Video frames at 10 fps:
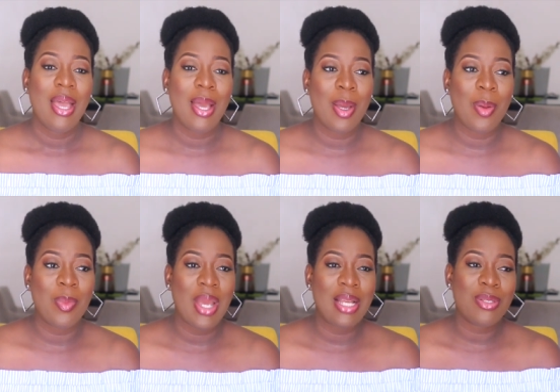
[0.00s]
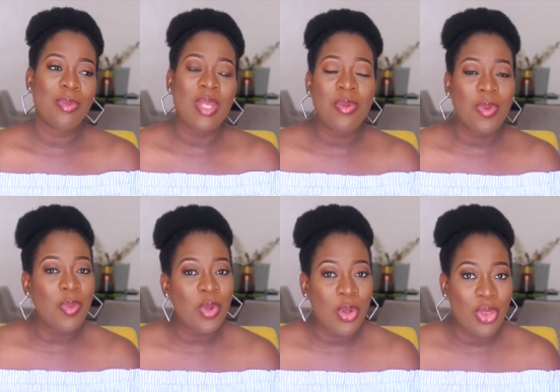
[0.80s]
And sometimes
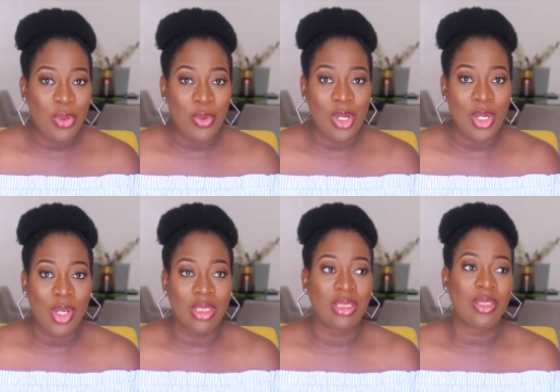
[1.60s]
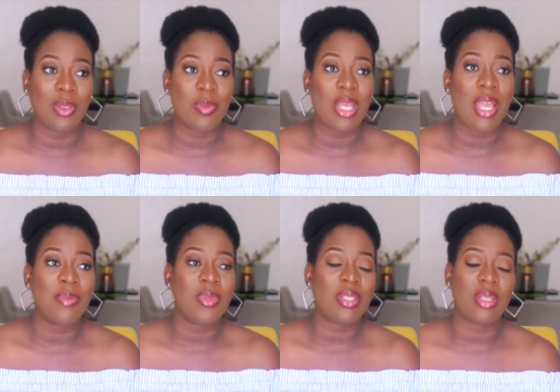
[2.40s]
people go through a lot.
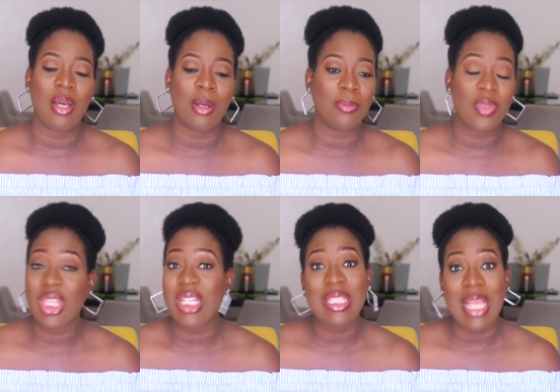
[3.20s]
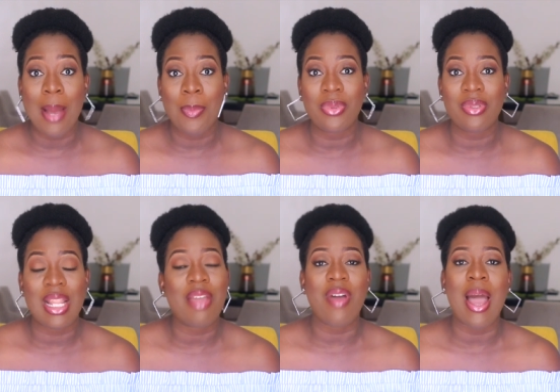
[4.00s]
Sometimes things happen,
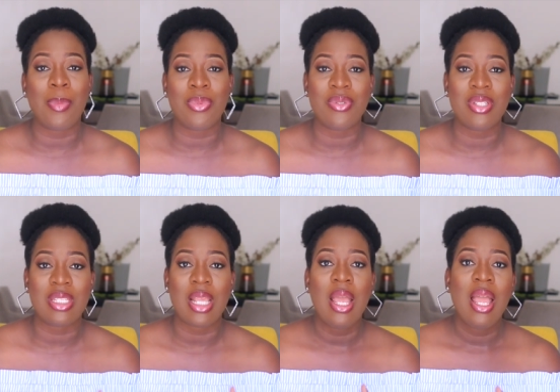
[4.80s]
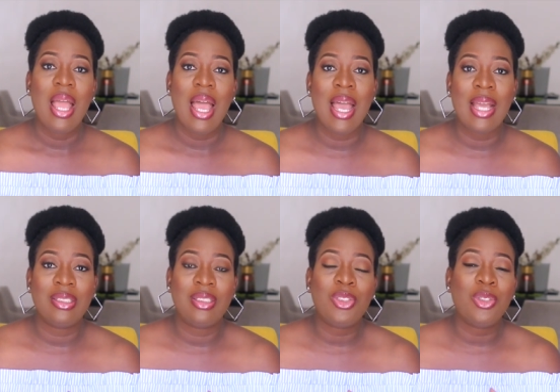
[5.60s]
life happens,
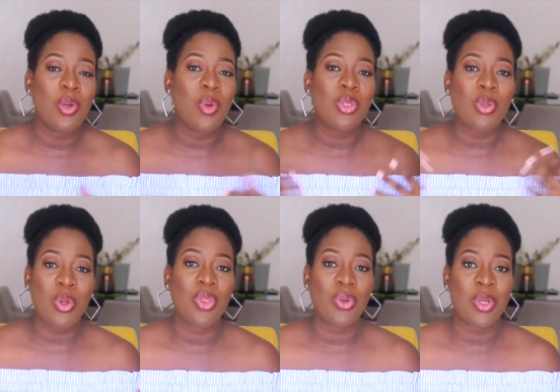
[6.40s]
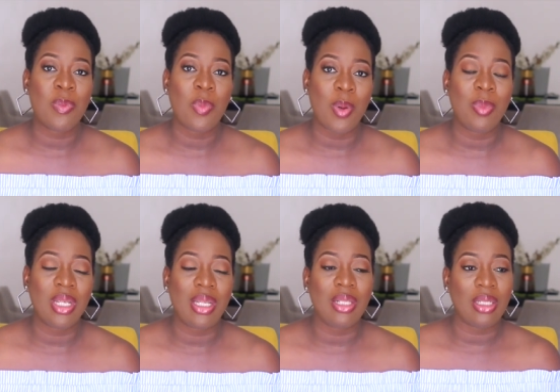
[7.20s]
and you don't want to go through it
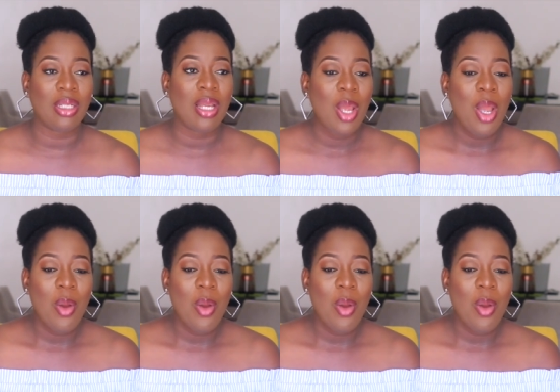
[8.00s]
publicly.